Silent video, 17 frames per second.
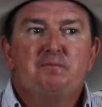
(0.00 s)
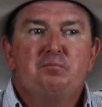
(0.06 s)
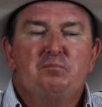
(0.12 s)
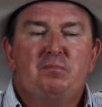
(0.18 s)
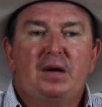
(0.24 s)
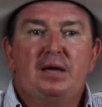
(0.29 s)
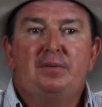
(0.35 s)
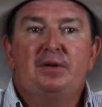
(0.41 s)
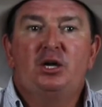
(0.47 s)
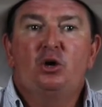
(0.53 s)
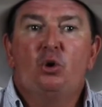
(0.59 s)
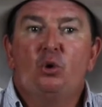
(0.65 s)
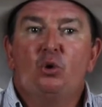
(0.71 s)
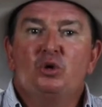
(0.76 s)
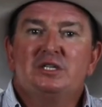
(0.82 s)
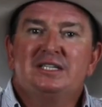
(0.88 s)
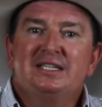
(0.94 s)
maybe
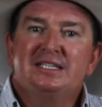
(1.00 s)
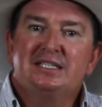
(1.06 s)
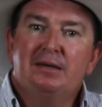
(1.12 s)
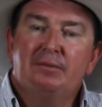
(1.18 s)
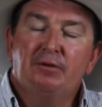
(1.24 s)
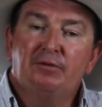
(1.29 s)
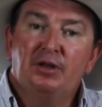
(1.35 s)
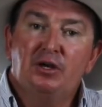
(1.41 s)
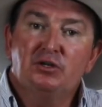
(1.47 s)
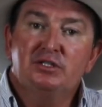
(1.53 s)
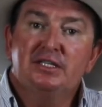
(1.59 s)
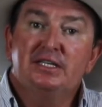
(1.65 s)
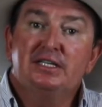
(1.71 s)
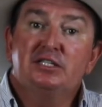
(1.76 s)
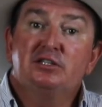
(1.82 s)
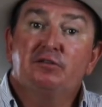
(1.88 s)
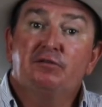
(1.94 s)
causing some of those
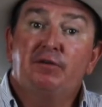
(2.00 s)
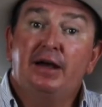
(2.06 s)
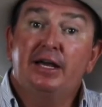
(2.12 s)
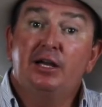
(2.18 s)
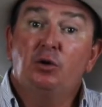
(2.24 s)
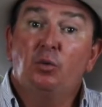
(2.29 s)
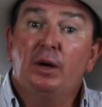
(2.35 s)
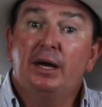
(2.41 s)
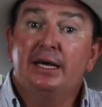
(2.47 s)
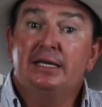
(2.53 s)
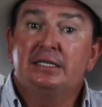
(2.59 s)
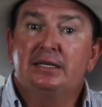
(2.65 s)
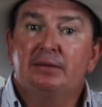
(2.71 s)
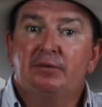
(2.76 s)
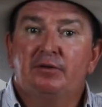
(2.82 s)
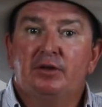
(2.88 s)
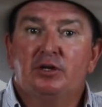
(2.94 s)
things to fade away?
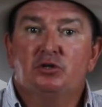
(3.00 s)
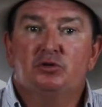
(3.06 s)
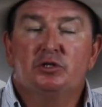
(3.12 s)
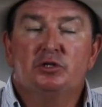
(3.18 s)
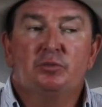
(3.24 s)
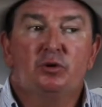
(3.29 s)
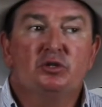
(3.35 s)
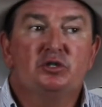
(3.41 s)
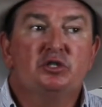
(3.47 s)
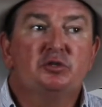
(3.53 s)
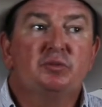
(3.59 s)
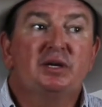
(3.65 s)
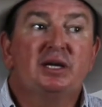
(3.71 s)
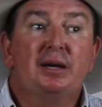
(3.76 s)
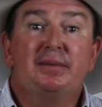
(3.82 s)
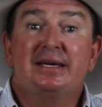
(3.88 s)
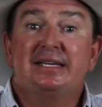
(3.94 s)
Some of those responses
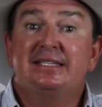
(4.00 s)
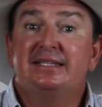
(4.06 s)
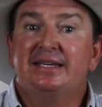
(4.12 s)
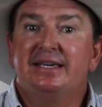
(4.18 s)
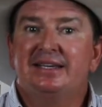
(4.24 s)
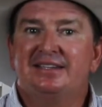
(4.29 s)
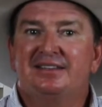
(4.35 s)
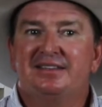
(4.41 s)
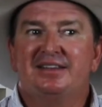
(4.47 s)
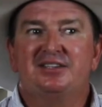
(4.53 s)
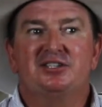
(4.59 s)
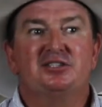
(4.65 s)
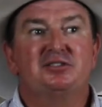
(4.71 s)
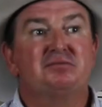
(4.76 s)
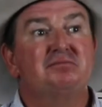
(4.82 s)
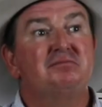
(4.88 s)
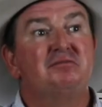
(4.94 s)
become extinct. They
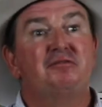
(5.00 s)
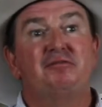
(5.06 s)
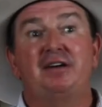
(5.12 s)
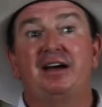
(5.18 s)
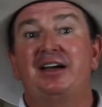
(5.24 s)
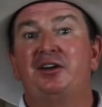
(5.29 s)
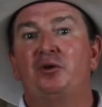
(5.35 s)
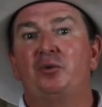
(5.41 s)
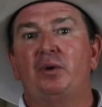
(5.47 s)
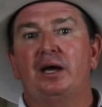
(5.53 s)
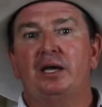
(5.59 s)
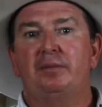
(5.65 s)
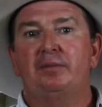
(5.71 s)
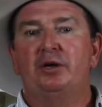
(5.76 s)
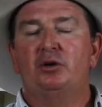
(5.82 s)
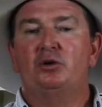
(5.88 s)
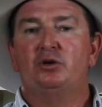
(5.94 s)
just fade away
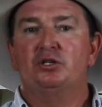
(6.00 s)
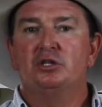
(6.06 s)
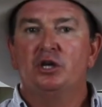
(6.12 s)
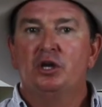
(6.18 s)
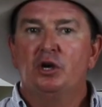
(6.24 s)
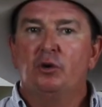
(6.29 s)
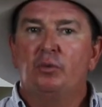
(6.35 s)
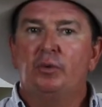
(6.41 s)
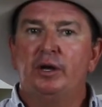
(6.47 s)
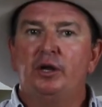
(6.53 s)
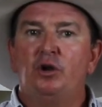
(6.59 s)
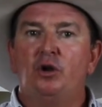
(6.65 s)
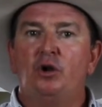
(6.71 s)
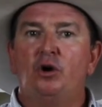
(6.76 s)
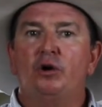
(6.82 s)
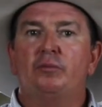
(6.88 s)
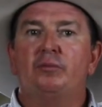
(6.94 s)
because we're
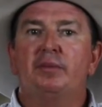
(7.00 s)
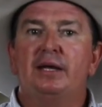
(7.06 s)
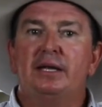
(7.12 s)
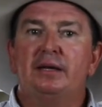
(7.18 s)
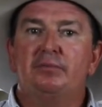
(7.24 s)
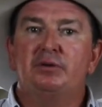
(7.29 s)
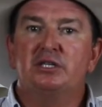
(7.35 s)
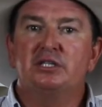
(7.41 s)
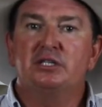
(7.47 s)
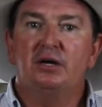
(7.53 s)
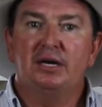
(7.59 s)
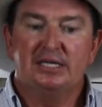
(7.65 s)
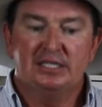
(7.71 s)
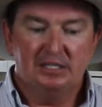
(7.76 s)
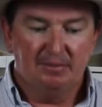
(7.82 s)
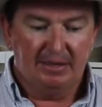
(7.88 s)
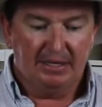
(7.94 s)
not being
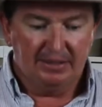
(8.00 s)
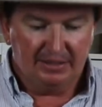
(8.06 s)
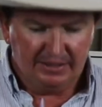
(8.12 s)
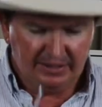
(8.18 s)
precise about the